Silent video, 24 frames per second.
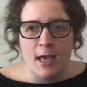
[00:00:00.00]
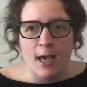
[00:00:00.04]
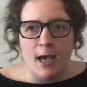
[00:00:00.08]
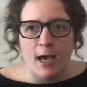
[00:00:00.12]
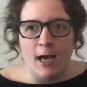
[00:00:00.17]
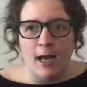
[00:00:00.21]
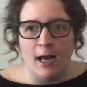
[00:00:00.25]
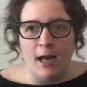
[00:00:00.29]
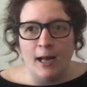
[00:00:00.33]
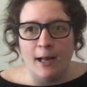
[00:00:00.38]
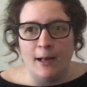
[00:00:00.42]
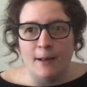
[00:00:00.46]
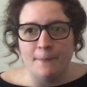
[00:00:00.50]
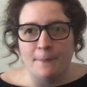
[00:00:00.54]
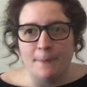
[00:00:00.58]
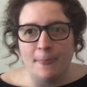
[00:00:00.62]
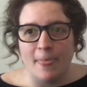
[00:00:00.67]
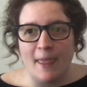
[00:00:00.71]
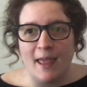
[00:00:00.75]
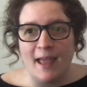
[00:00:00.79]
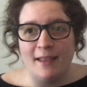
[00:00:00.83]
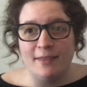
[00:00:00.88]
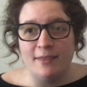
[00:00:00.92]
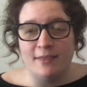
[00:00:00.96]

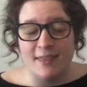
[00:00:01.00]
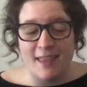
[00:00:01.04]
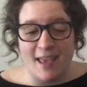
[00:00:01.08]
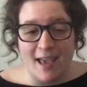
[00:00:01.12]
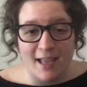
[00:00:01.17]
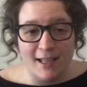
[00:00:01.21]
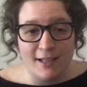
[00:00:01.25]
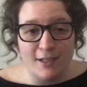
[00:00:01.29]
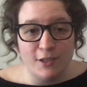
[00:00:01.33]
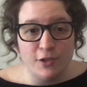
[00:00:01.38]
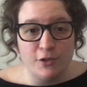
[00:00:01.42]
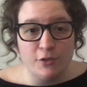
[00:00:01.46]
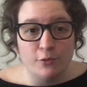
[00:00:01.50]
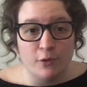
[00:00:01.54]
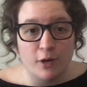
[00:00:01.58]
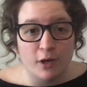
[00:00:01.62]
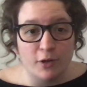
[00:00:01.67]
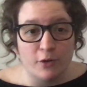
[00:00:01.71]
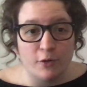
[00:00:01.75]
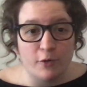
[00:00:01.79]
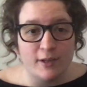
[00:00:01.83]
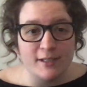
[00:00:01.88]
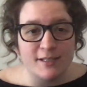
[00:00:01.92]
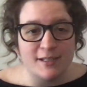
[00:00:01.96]
And then you are
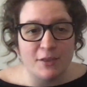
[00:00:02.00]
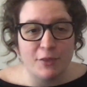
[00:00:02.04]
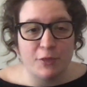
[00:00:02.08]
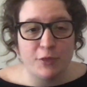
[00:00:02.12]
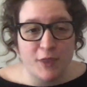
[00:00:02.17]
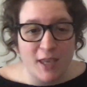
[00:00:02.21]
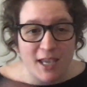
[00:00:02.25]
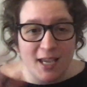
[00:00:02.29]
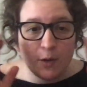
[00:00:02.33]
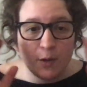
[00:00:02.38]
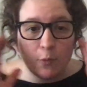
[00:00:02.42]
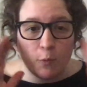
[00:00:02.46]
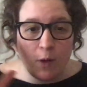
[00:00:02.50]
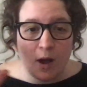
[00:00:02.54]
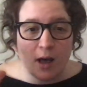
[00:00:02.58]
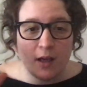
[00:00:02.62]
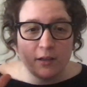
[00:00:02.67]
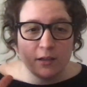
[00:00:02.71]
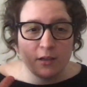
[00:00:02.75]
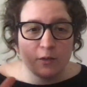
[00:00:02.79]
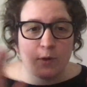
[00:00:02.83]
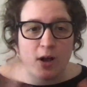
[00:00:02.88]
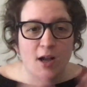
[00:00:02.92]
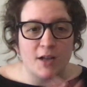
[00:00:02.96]
going to think while
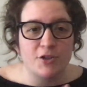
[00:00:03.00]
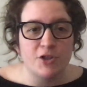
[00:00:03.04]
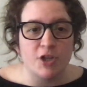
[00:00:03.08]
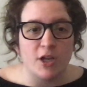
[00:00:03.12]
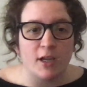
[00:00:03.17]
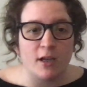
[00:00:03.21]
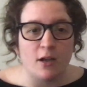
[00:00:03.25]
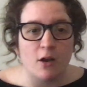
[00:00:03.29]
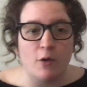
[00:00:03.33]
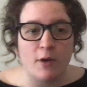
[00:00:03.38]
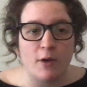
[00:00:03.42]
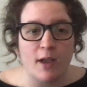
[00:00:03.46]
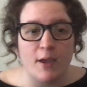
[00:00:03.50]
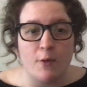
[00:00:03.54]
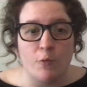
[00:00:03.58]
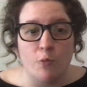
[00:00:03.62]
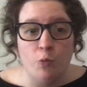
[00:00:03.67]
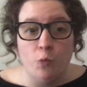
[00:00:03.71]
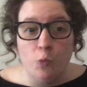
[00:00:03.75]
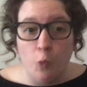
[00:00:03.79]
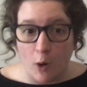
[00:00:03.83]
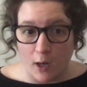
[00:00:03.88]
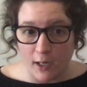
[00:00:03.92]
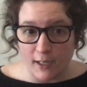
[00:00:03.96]
you're watching, okay,
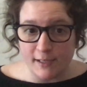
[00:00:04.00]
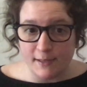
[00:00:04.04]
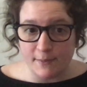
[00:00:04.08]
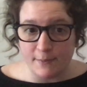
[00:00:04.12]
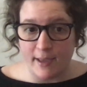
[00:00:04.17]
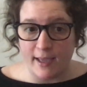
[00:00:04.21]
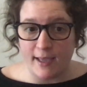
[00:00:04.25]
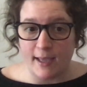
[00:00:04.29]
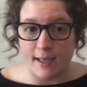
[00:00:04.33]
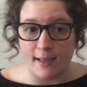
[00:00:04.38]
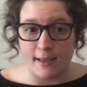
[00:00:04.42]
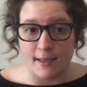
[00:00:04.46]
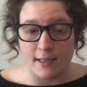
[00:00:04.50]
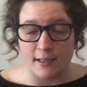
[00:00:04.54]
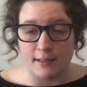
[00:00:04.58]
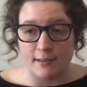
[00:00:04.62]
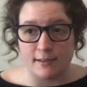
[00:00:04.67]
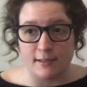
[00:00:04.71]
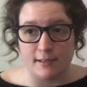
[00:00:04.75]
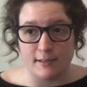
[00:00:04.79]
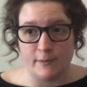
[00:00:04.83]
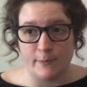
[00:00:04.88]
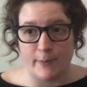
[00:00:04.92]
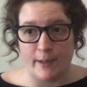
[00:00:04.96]
what is making this
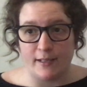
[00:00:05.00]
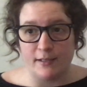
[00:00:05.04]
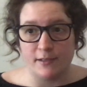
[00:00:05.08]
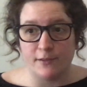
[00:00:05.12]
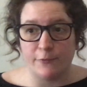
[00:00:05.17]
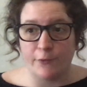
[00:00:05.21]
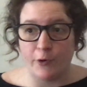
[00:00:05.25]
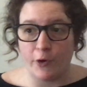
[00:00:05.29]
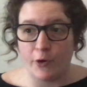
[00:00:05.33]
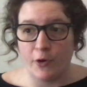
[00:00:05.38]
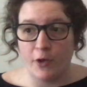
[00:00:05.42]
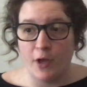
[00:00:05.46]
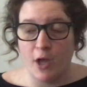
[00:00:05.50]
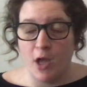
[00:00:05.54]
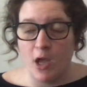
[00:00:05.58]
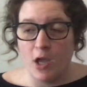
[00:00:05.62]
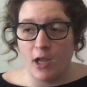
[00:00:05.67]
suspenseful?